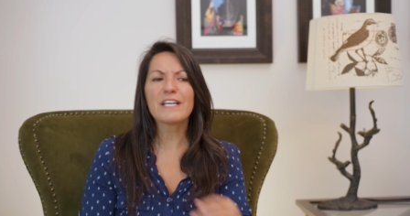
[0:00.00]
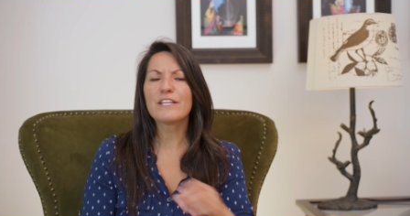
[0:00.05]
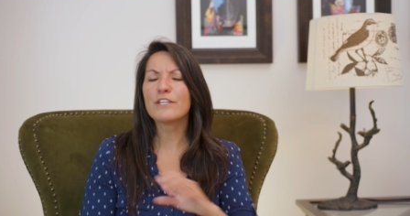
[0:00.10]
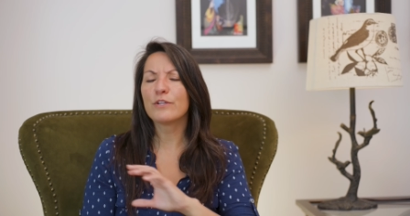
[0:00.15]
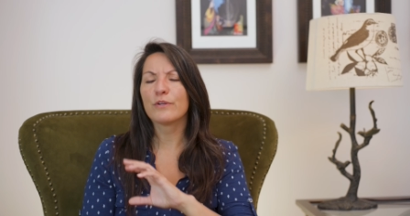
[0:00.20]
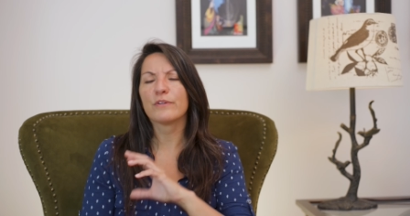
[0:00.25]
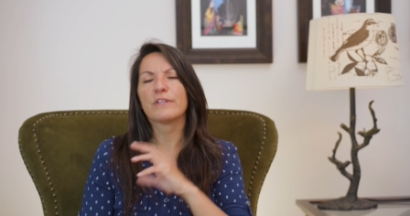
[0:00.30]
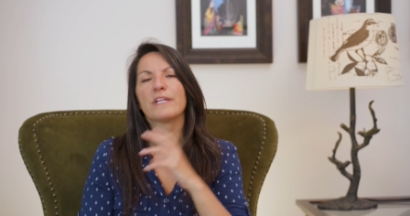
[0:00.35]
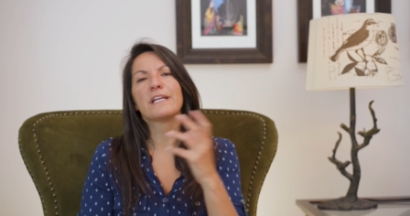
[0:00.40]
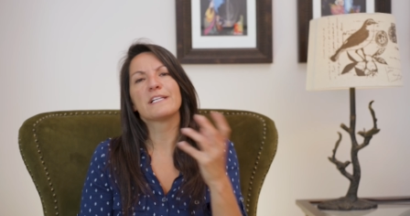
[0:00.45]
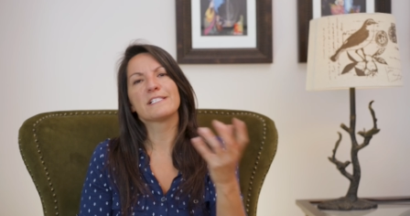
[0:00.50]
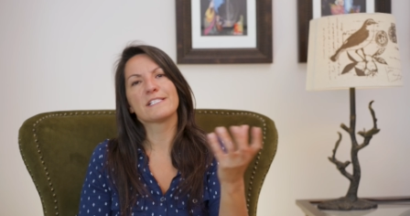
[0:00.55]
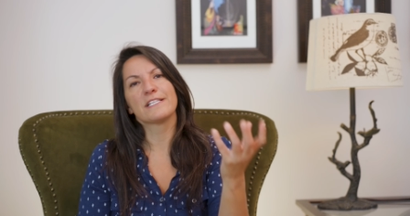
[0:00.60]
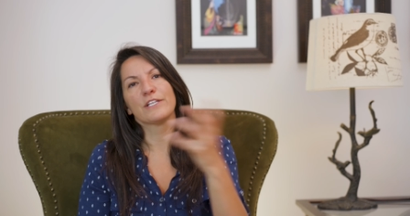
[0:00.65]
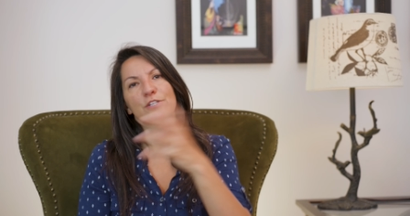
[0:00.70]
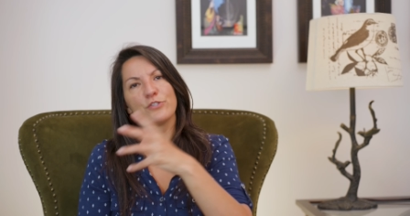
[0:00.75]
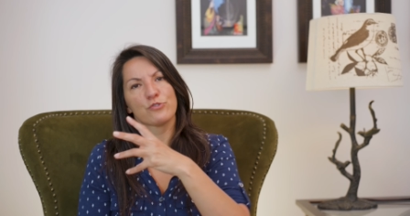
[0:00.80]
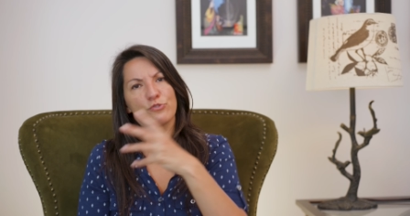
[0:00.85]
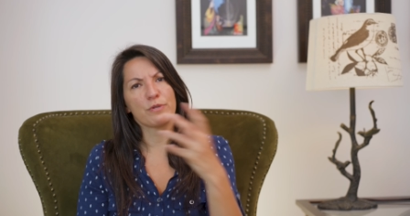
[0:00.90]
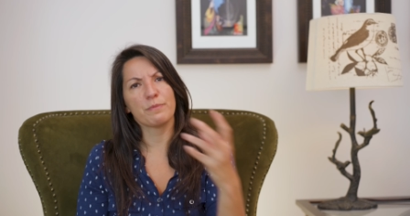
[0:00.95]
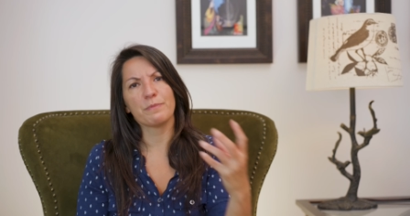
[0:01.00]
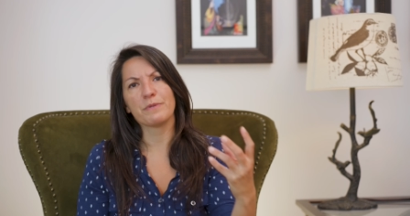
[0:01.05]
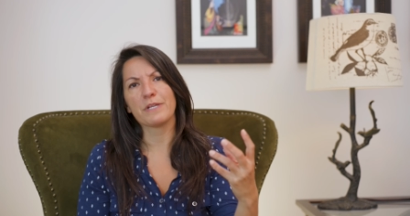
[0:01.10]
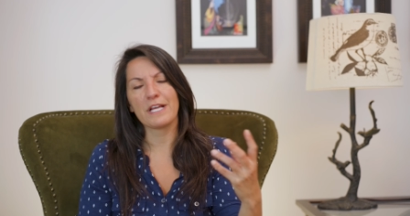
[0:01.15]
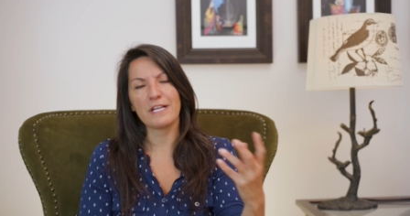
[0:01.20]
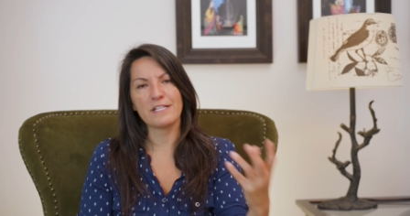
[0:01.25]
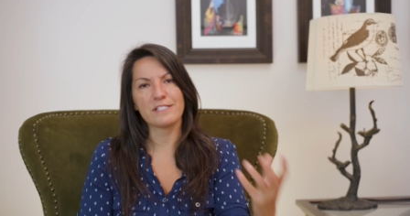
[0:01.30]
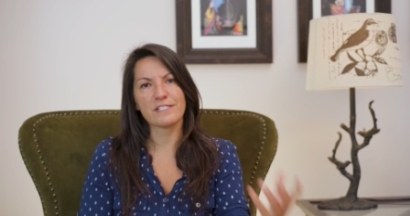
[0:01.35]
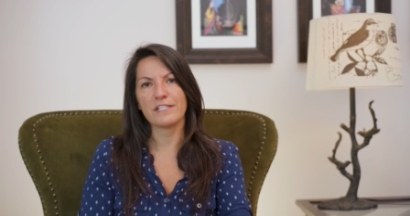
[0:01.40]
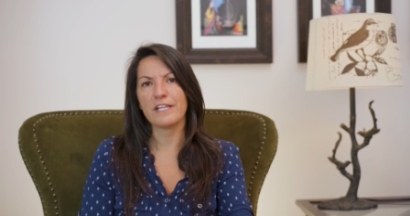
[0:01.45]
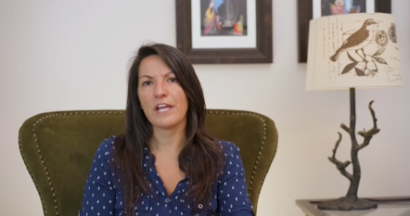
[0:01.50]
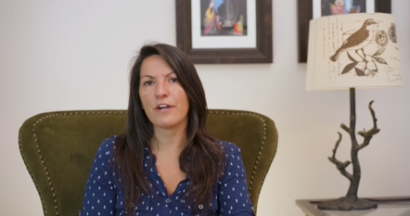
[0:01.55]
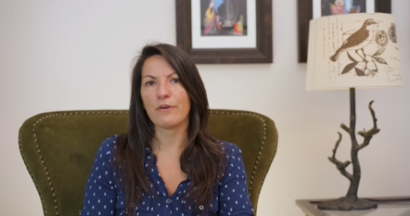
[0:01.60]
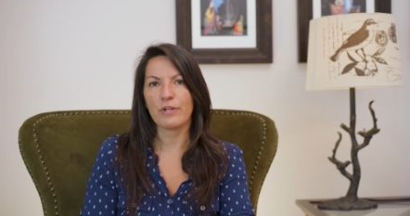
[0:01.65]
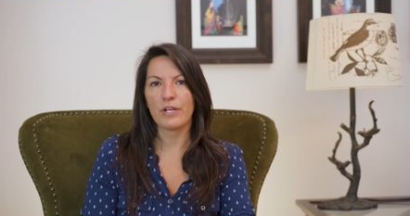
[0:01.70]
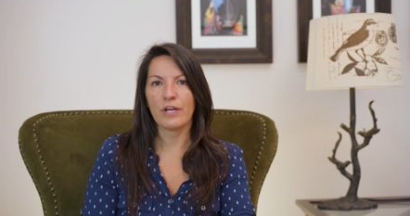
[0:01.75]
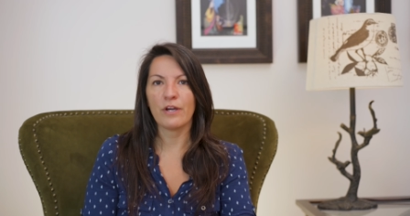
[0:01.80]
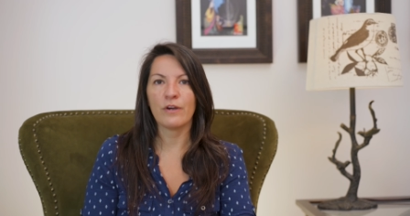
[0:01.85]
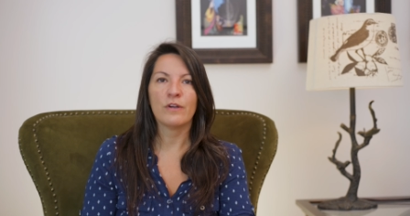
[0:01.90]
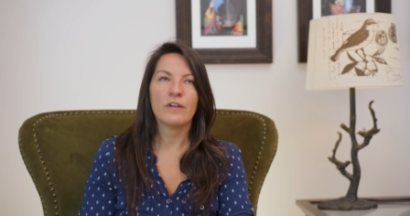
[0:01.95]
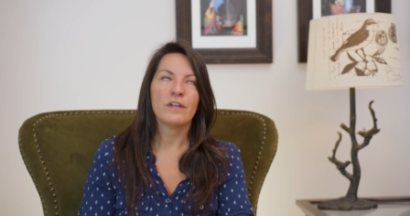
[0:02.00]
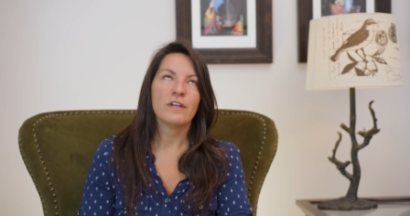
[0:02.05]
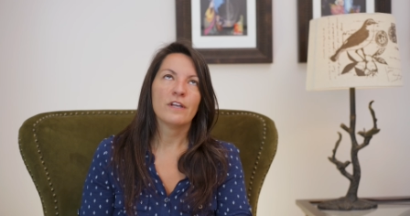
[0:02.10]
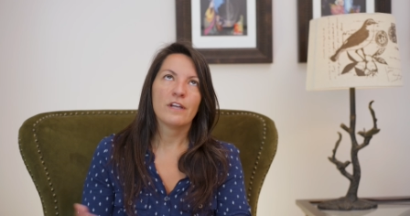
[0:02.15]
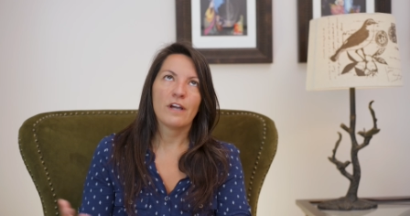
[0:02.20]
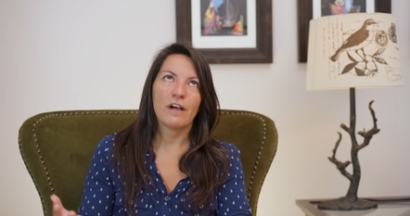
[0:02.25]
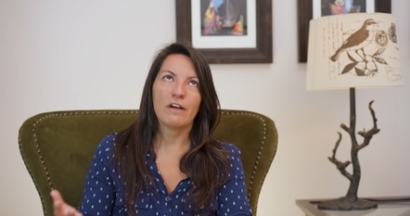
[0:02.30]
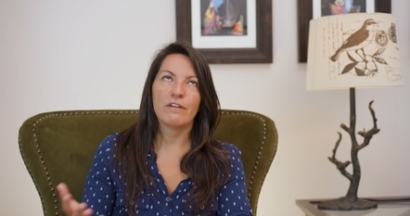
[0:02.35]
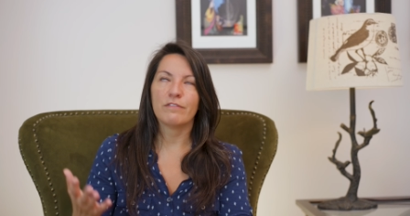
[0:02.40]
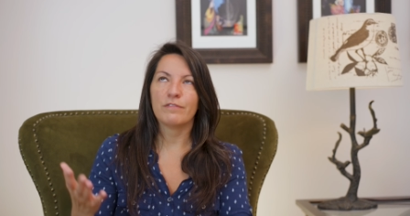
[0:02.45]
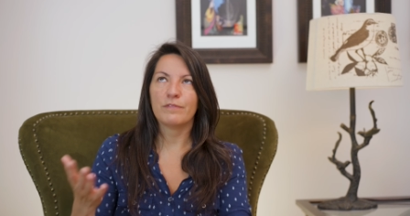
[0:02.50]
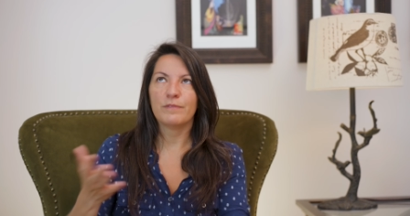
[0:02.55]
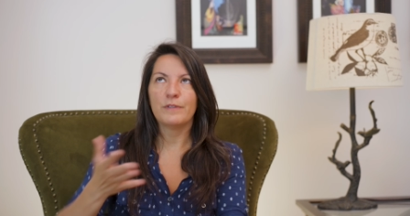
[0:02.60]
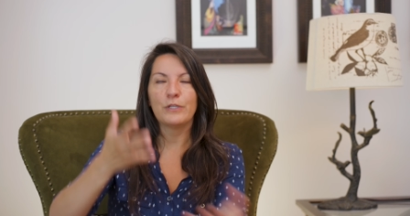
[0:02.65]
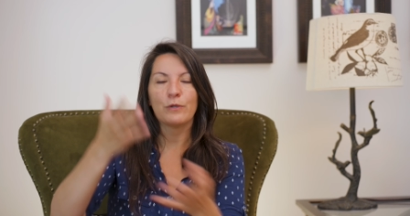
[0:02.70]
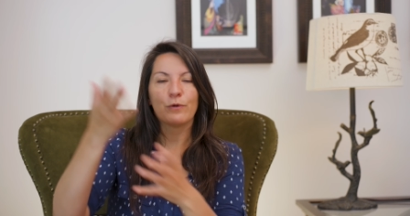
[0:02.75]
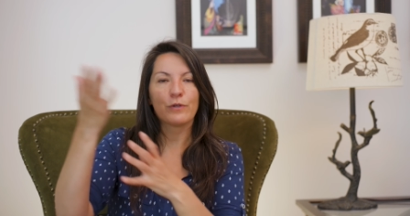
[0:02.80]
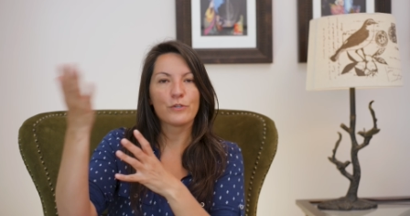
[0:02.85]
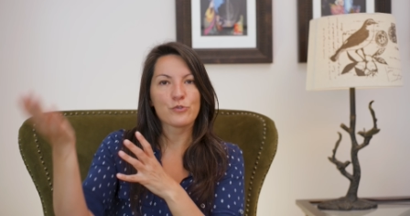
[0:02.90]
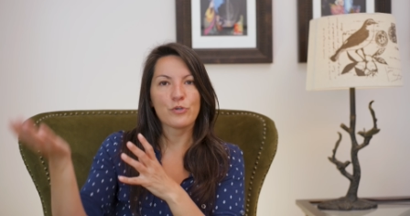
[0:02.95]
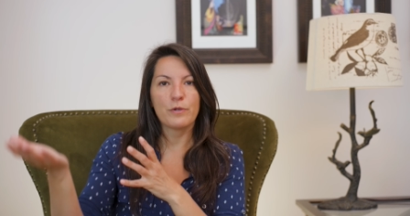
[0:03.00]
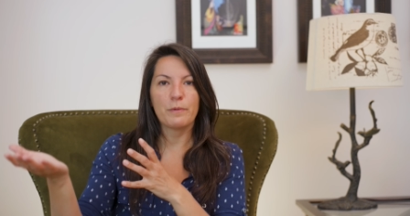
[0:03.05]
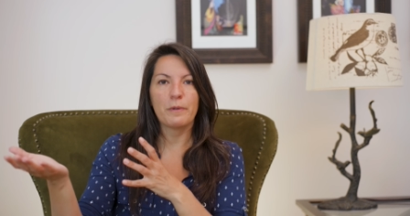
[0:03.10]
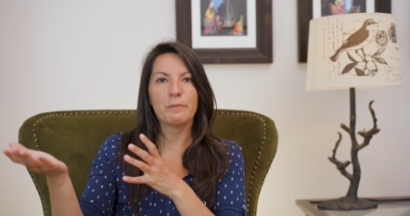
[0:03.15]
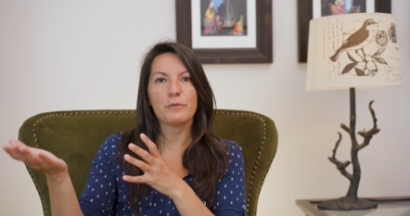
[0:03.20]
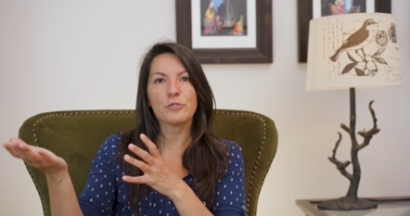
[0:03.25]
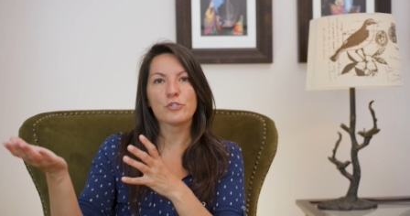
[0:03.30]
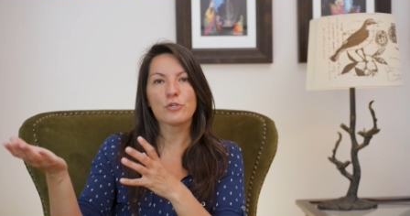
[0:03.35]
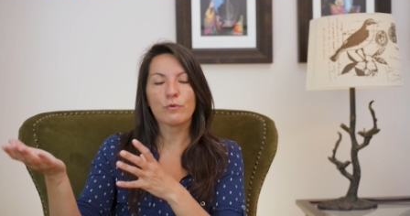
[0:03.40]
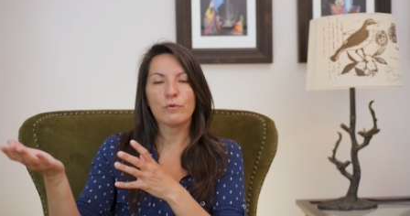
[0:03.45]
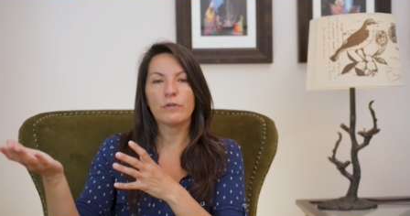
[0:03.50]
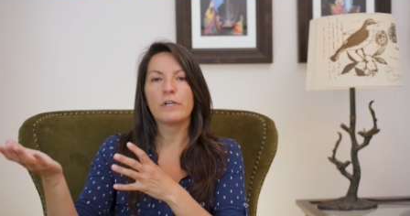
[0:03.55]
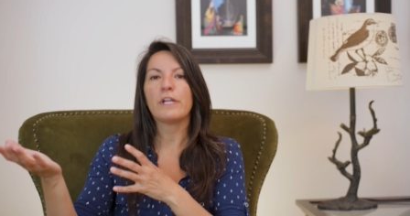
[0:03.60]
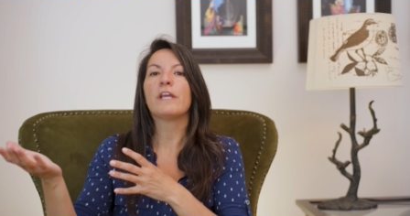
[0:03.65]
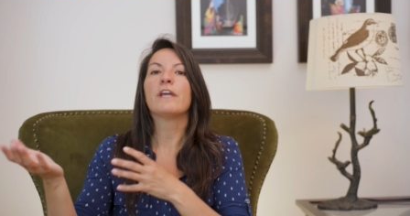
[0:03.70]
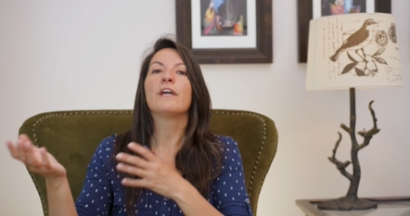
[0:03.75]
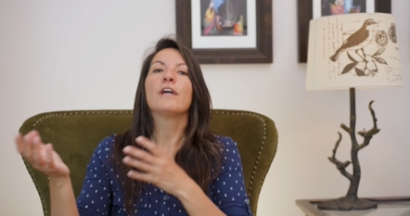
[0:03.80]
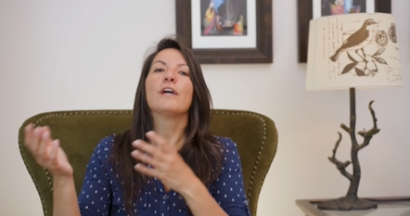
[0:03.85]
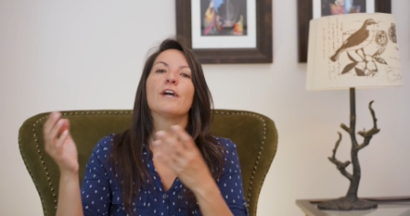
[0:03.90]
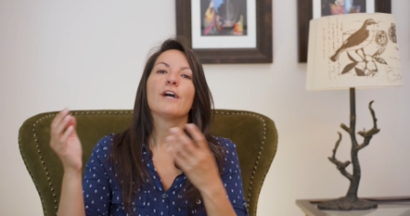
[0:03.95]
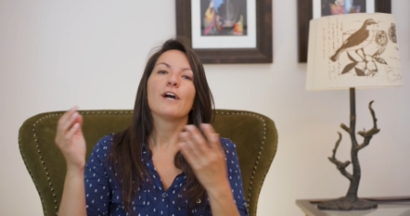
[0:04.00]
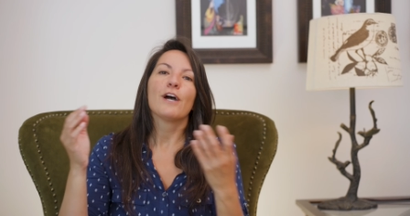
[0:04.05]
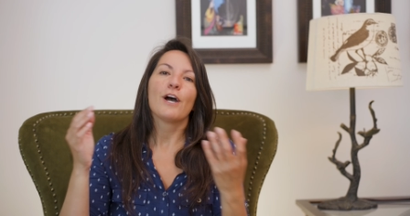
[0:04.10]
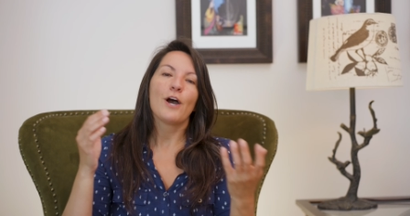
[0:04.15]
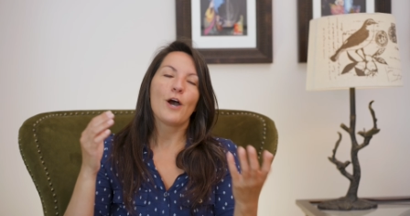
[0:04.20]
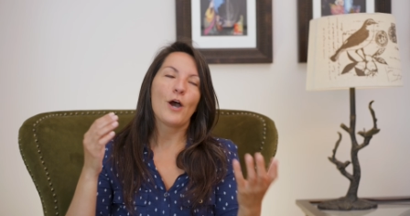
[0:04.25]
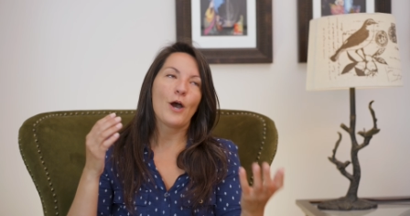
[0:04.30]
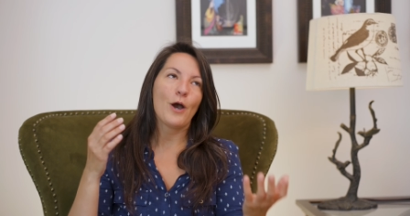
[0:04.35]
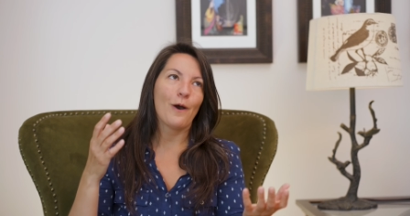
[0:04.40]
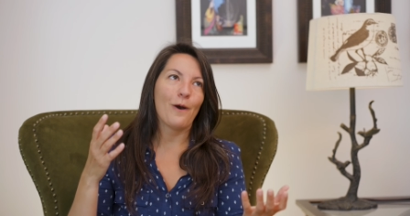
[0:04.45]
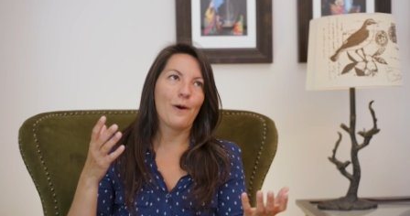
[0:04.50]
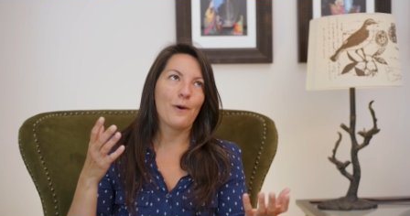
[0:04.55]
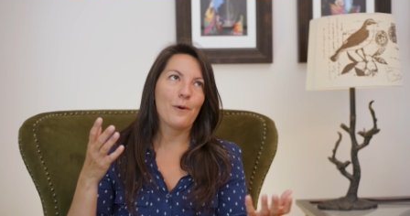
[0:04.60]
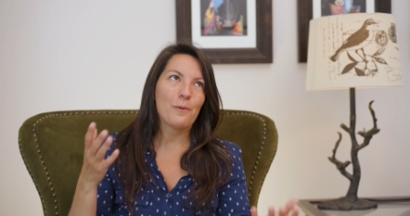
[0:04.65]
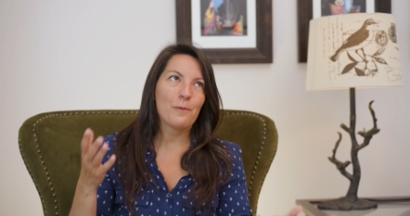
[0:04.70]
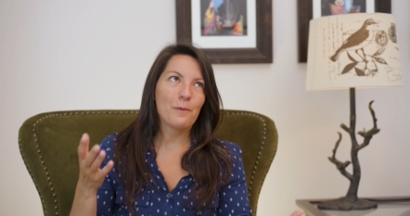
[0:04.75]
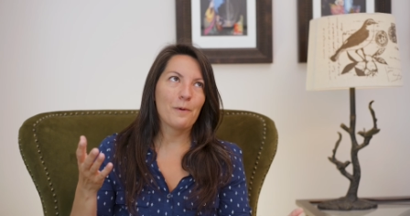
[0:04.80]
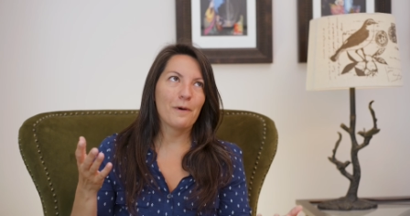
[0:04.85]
And, that is an extreme case scenario of, extreme immaturity. But